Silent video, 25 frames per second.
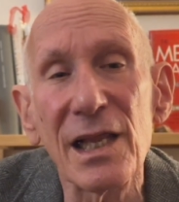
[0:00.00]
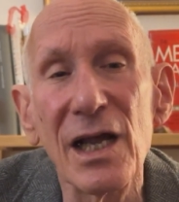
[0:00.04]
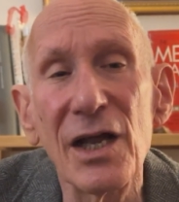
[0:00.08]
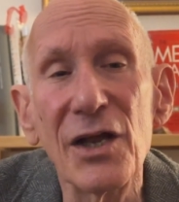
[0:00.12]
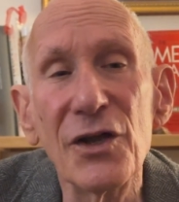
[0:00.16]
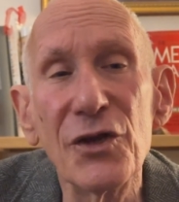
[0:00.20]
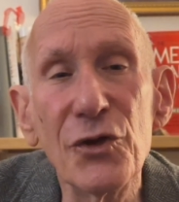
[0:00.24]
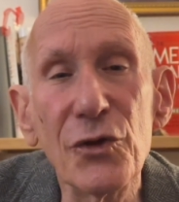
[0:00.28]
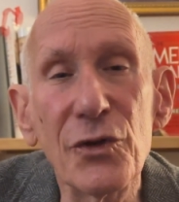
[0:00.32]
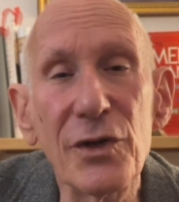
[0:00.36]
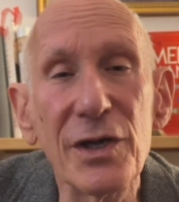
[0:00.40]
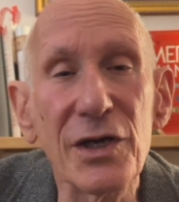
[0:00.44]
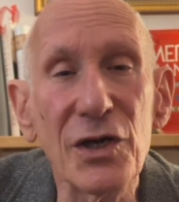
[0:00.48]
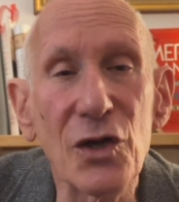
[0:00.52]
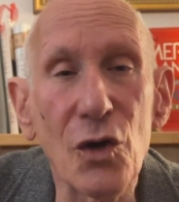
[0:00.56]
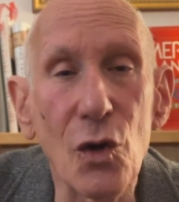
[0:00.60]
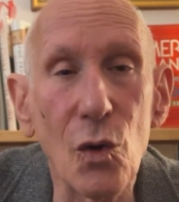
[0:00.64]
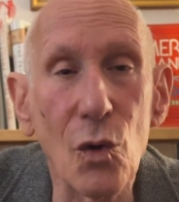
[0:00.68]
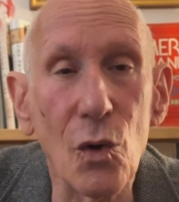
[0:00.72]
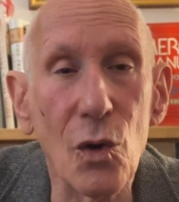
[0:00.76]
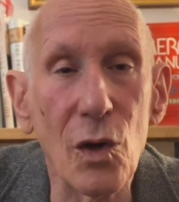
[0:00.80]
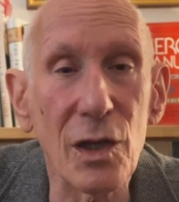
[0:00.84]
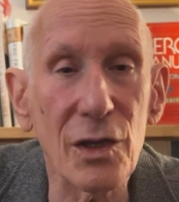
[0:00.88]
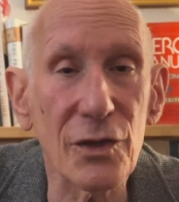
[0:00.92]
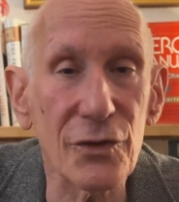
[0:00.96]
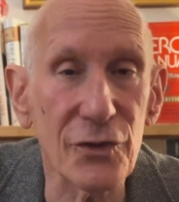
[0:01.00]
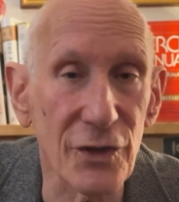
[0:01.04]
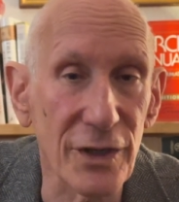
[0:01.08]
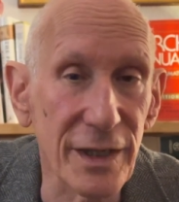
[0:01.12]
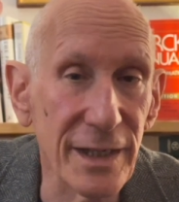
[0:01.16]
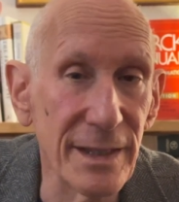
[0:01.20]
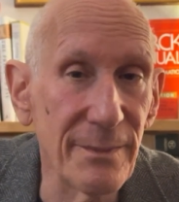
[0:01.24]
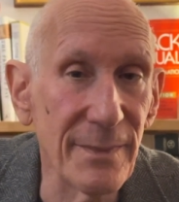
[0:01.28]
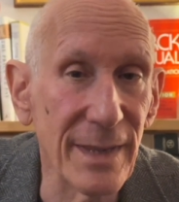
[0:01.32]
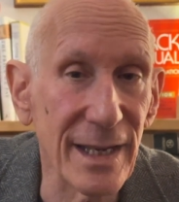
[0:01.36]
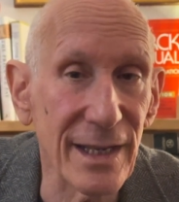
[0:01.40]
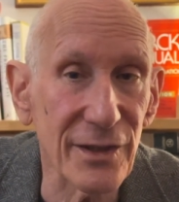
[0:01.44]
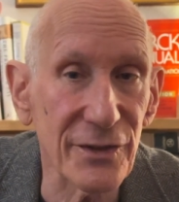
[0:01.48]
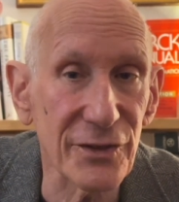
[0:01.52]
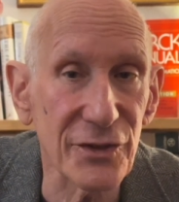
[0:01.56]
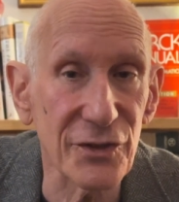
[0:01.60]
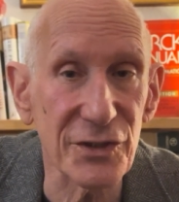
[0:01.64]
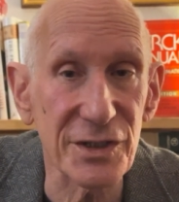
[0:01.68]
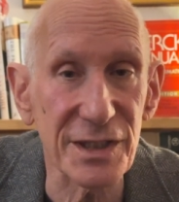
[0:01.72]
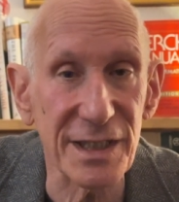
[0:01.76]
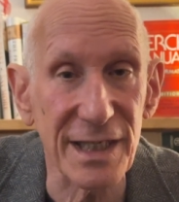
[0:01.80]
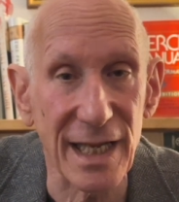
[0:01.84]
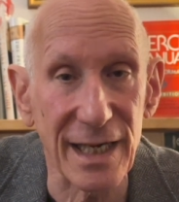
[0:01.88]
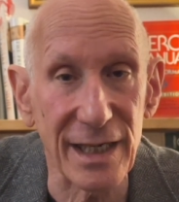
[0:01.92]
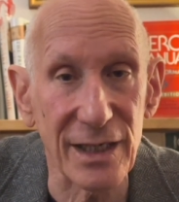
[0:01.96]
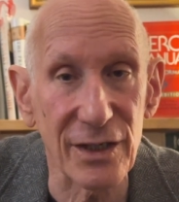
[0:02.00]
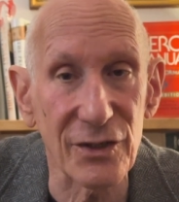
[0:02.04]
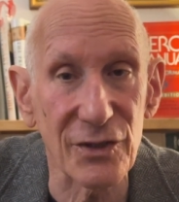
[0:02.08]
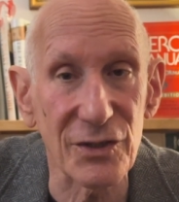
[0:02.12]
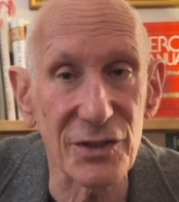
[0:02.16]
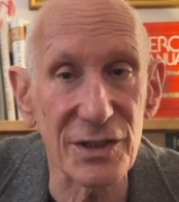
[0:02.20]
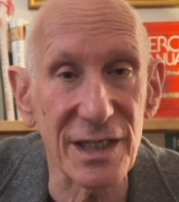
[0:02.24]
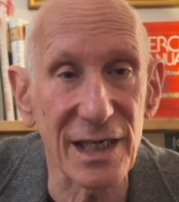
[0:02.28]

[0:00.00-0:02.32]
You can call or email your senators